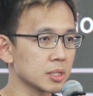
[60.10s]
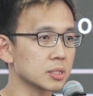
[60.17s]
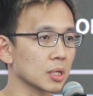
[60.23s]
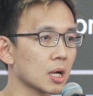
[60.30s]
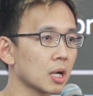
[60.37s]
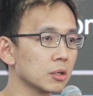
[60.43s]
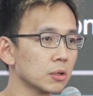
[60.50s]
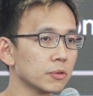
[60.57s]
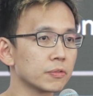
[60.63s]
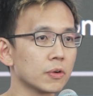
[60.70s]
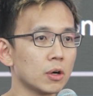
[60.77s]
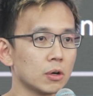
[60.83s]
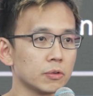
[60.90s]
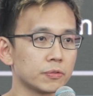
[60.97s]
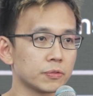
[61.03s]
that's the kind of
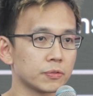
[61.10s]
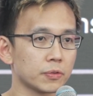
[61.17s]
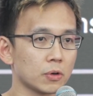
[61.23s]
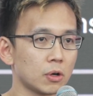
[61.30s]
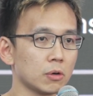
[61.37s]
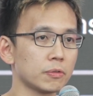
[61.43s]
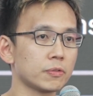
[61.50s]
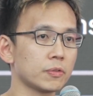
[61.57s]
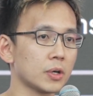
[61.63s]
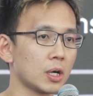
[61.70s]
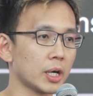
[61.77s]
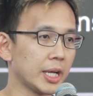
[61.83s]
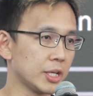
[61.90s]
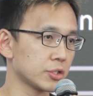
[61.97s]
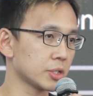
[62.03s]

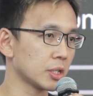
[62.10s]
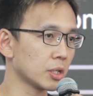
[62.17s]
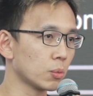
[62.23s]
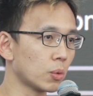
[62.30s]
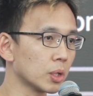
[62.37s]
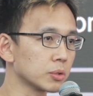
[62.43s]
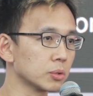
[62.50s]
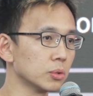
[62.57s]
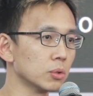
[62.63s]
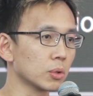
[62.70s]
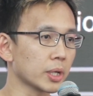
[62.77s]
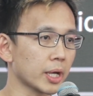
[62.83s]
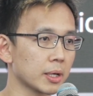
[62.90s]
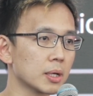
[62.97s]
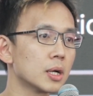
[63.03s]
age that they want to
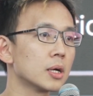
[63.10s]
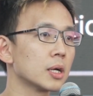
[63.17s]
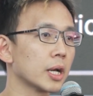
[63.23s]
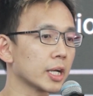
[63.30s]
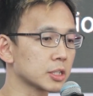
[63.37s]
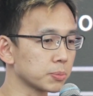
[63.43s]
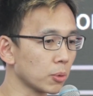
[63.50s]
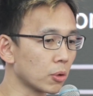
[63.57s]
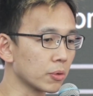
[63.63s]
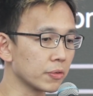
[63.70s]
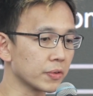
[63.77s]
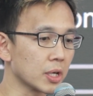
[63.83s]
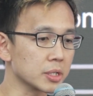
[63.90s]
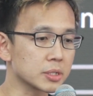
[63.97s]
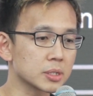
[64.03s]
look at, explore
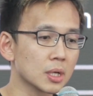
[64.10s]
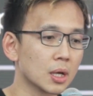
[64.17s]
with us.